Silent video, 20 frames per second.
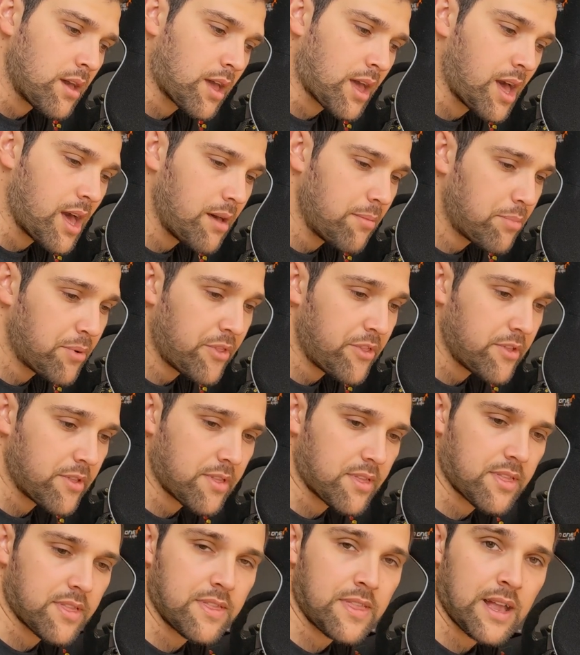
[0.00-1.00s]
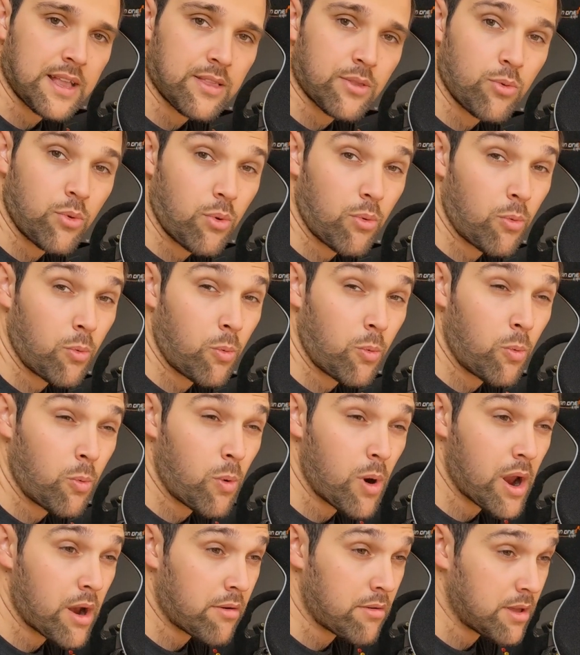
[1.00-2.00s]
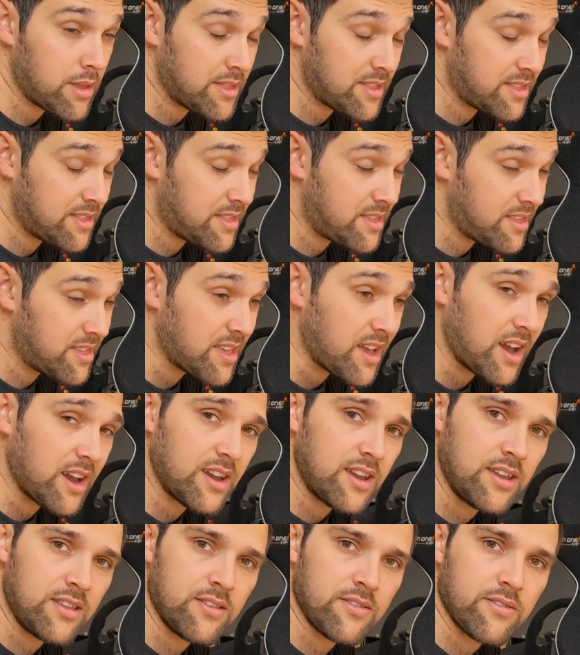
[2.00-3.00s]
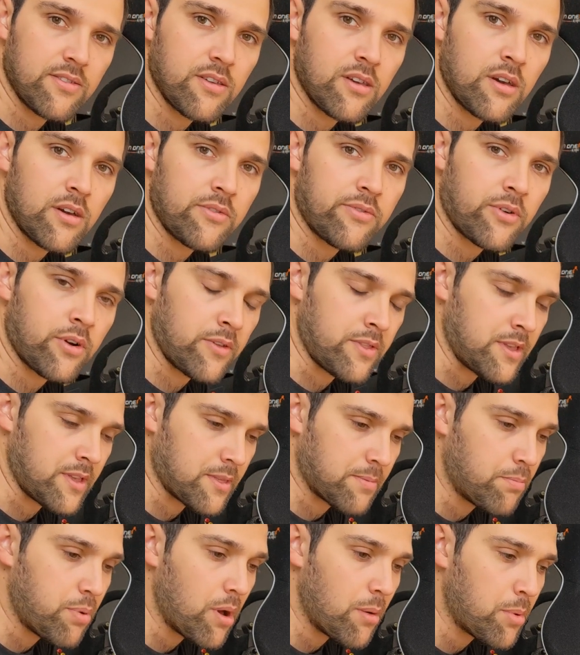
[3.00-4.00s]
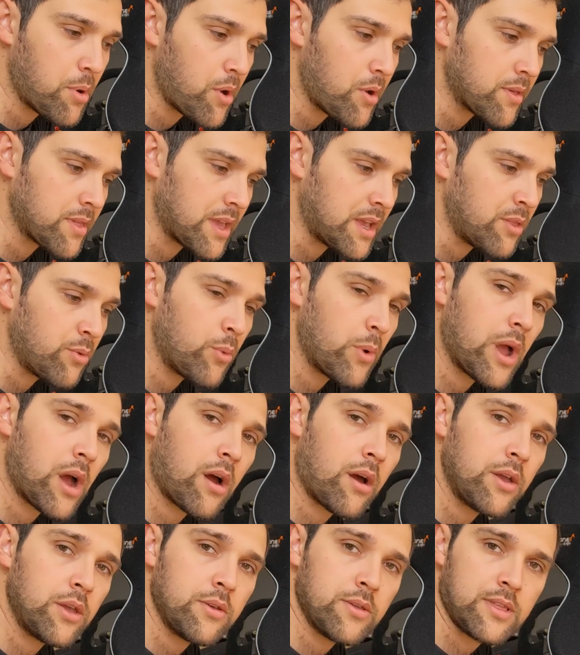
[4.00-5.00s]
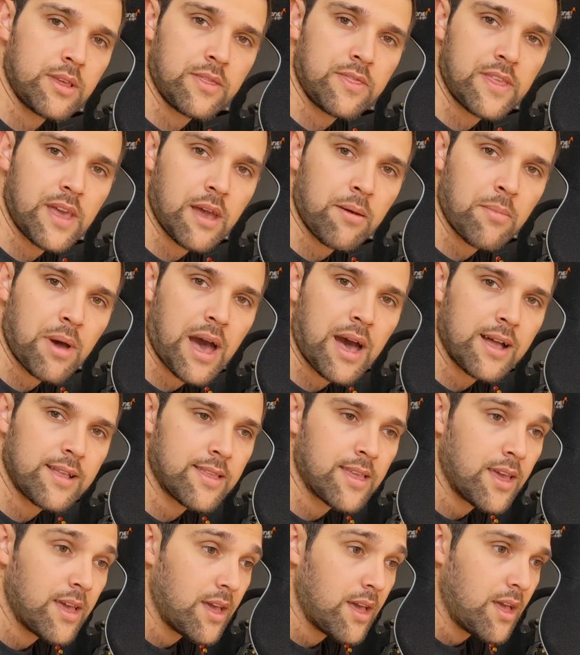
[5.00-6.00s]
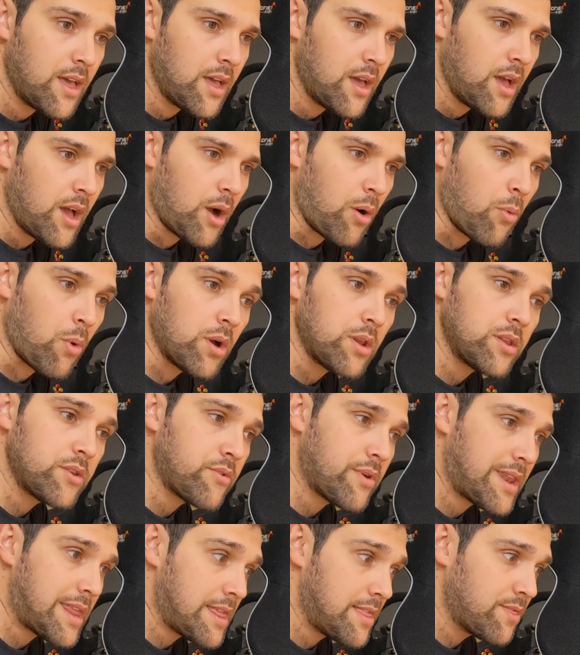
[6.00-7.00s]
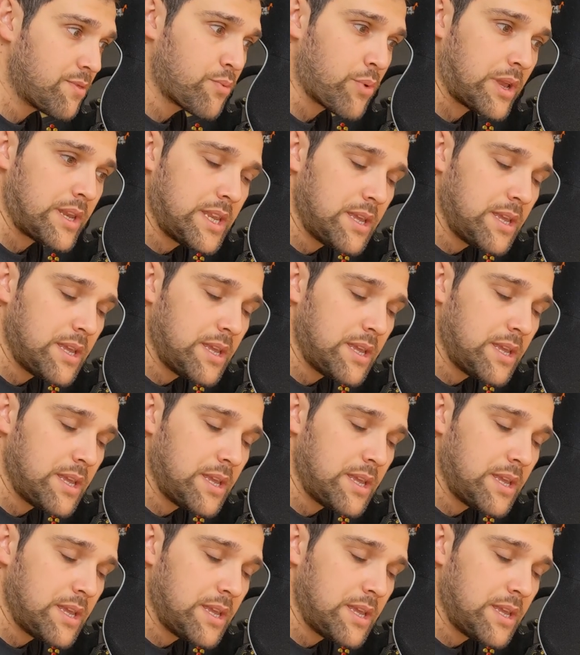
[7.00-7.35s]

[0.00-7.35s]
components that weren't designed for this purpose, and we are using them at 120%.